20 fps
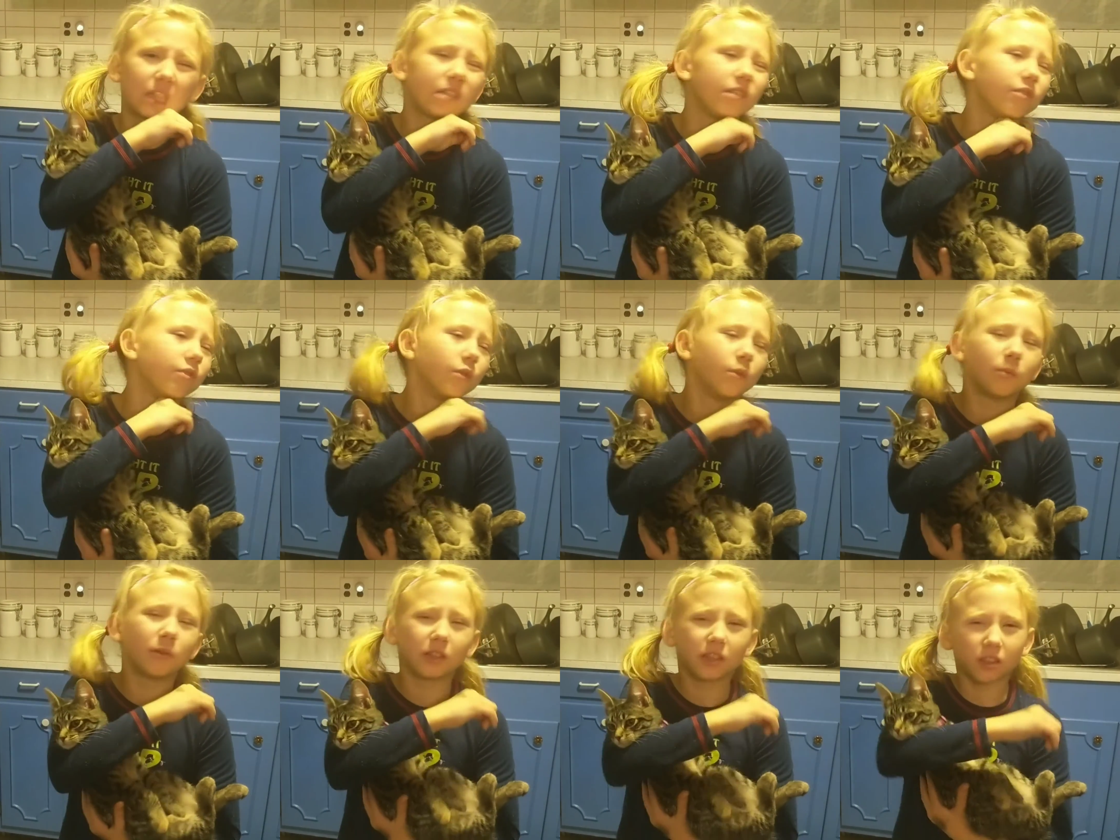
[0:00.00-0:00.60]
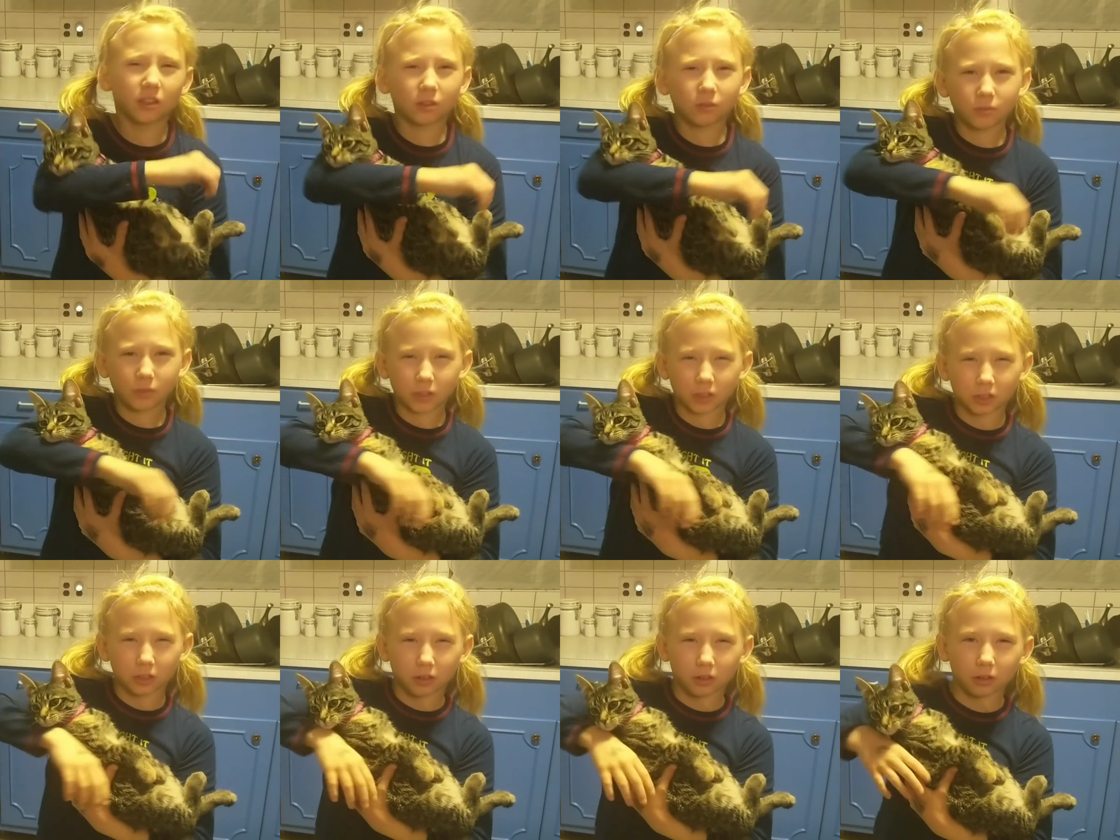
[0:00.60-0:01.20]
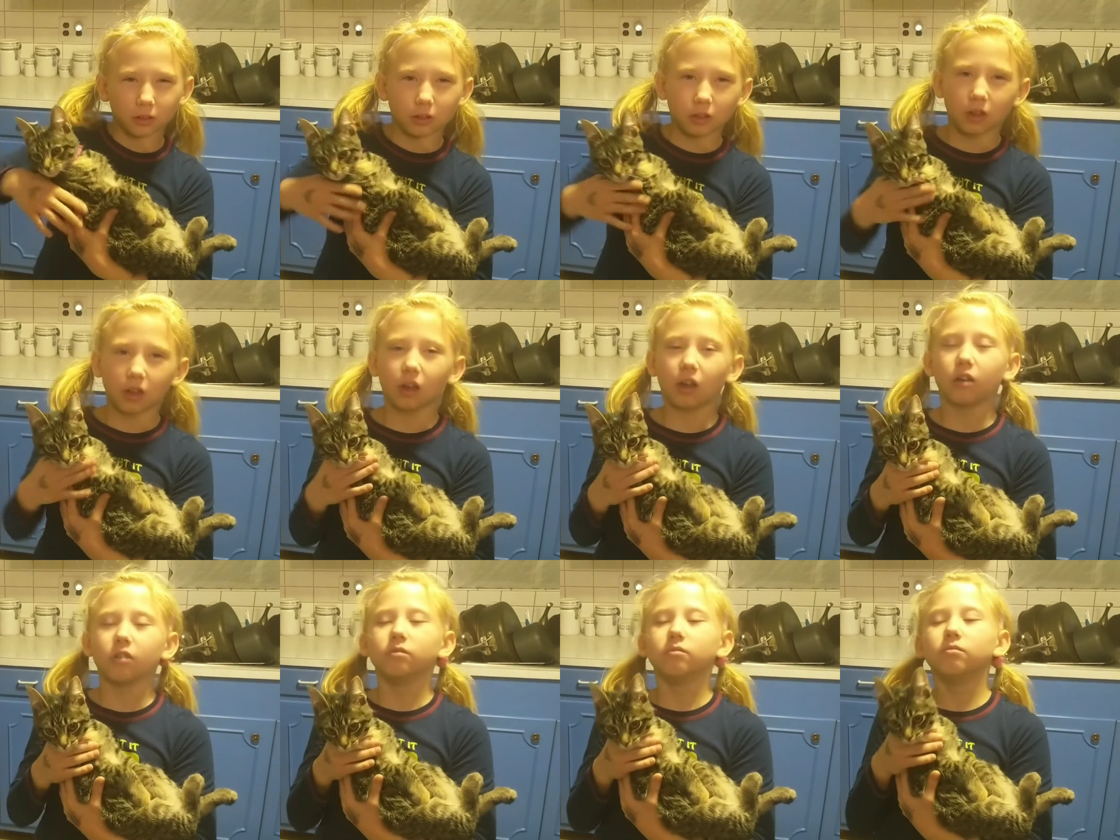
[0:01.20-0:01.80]
give a big thumbs
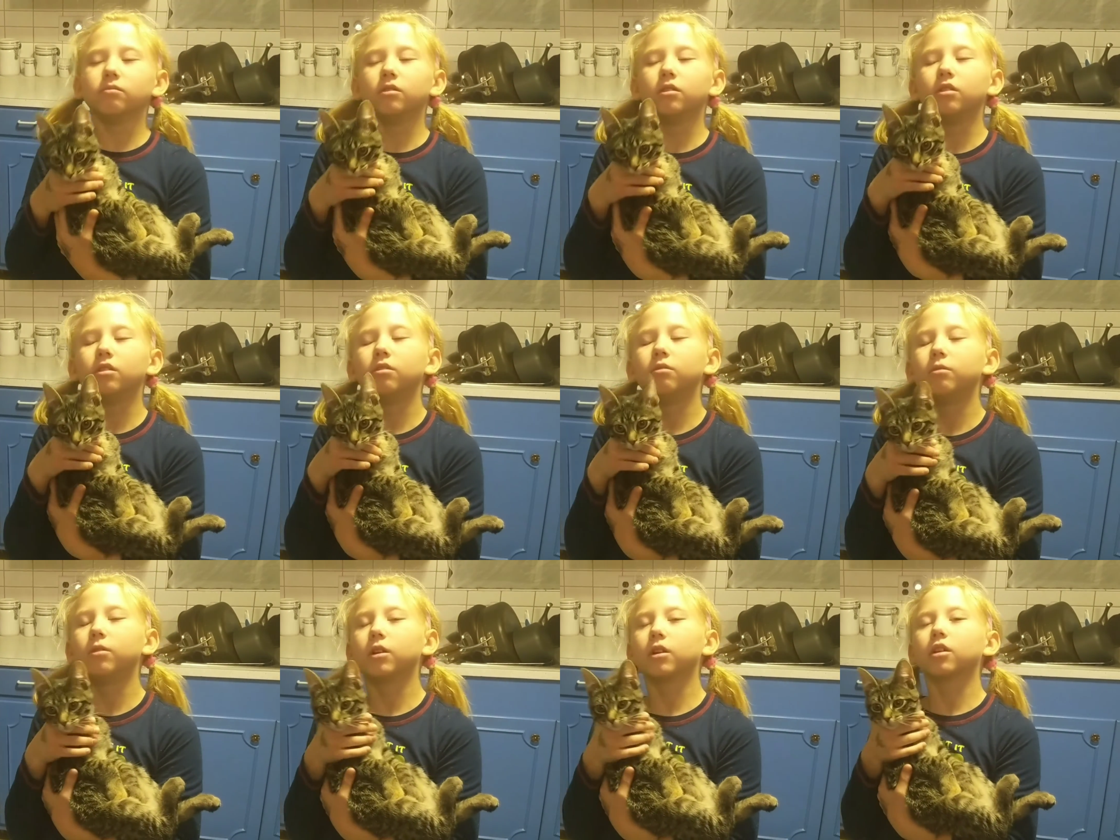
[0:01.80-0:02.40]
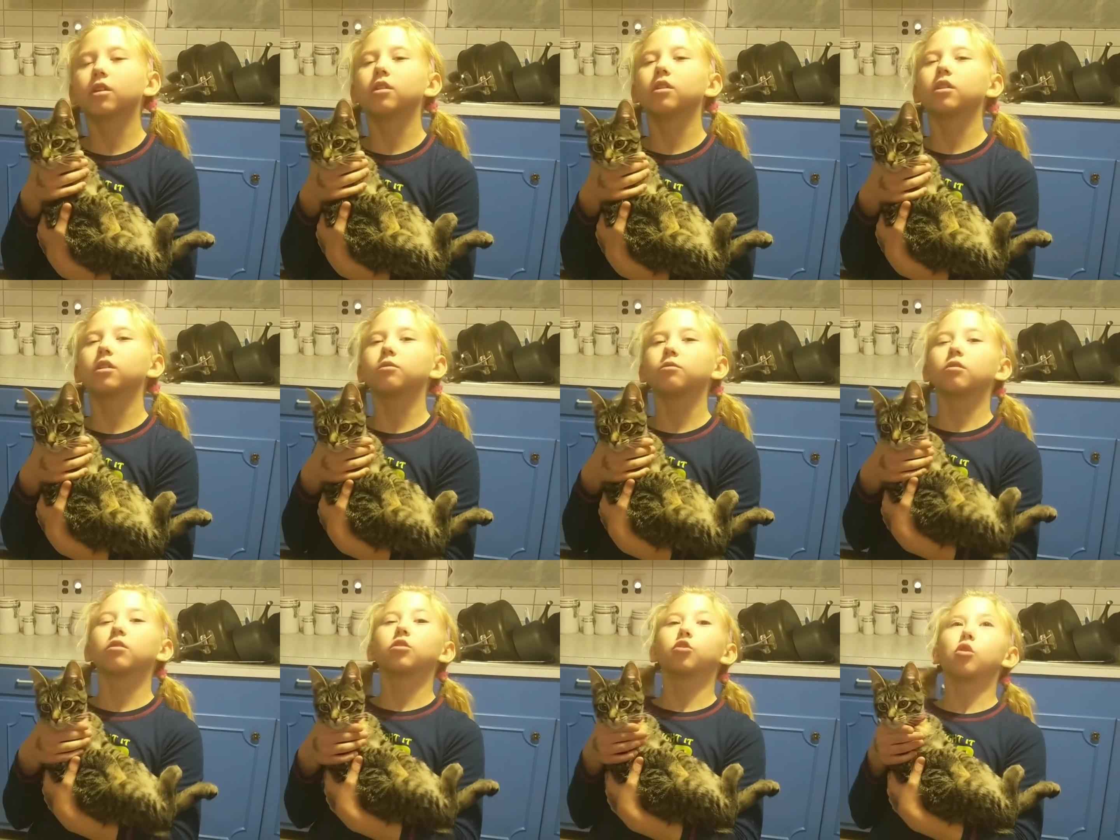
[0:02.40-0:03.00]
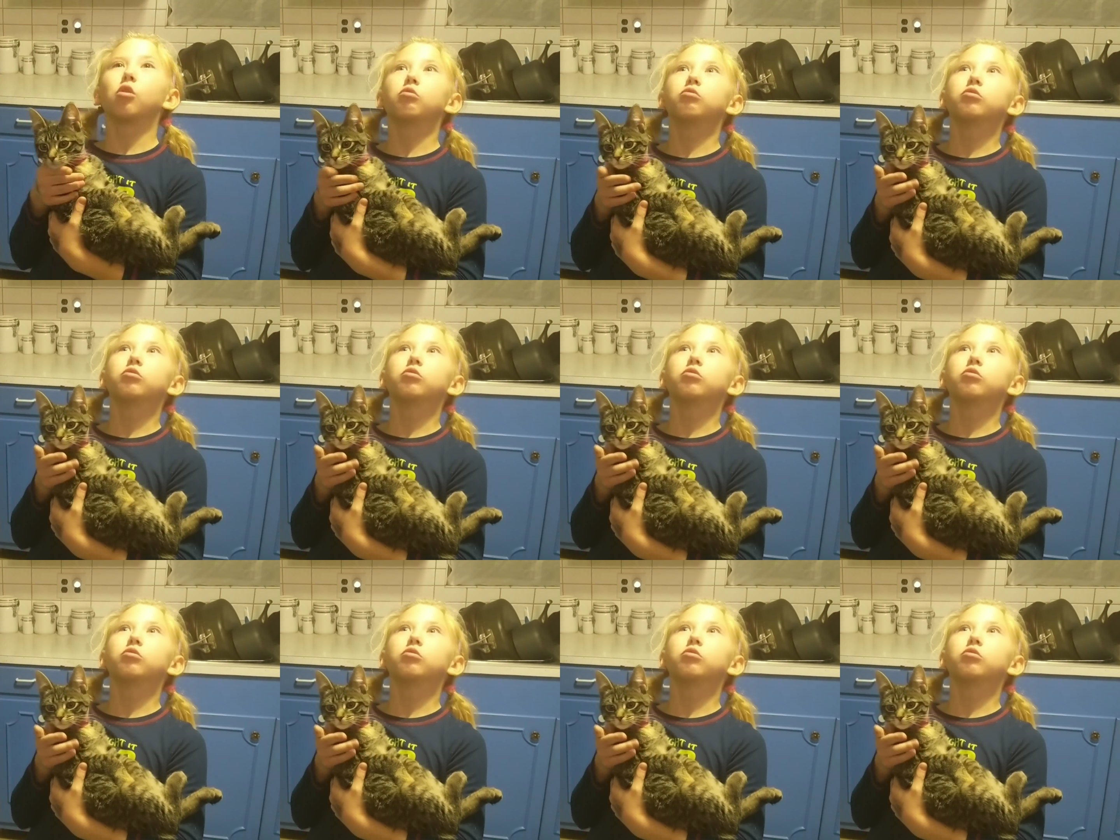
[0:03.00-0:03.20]
up. I'm so